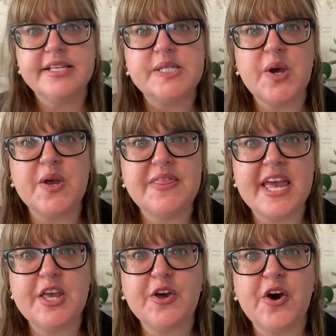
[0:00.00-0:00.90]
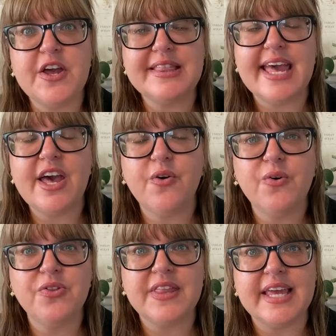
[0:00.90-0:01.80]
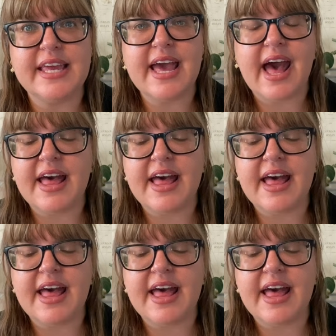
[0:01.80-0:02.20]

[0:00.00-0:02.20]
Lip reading: So there you go. They're all the